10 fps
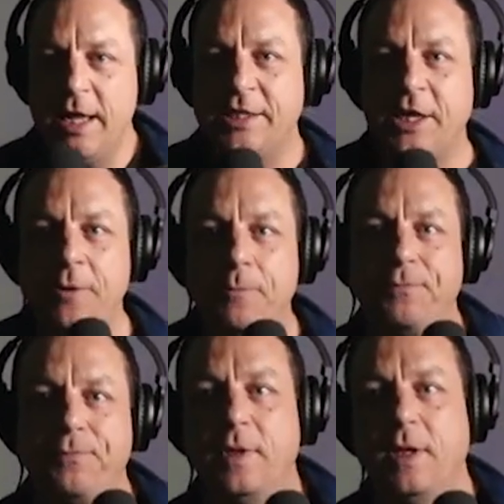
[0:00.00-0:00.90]
So
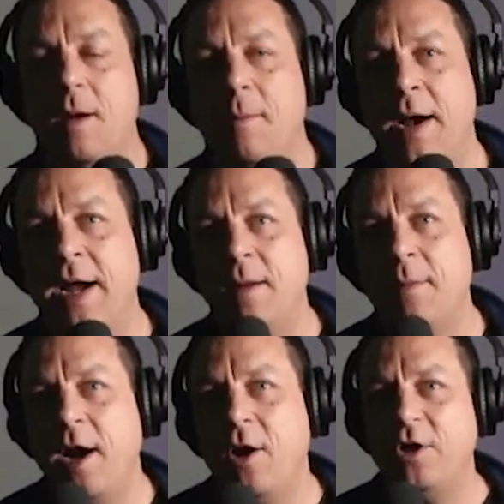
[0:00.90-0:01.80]
my
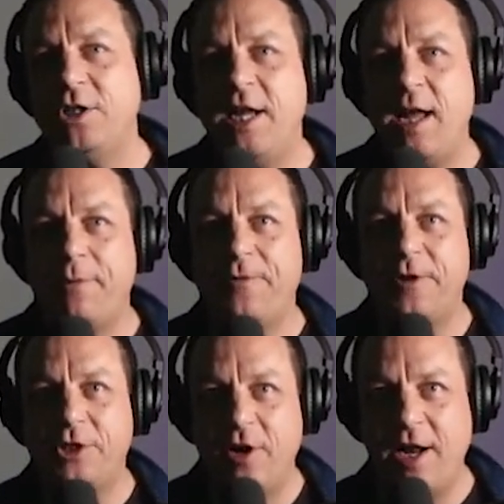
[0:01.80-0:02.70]
hot tip
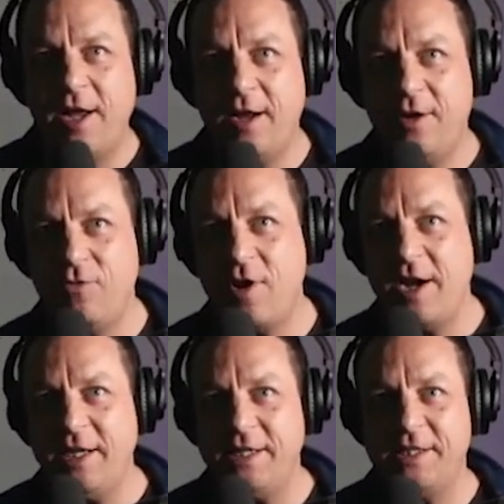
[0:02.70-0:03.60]
for trying to
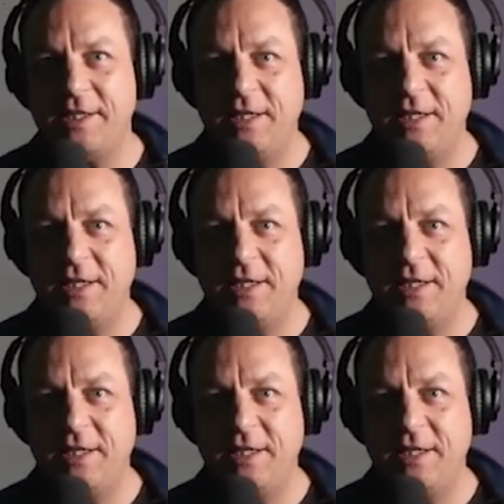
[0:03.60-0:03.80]
rise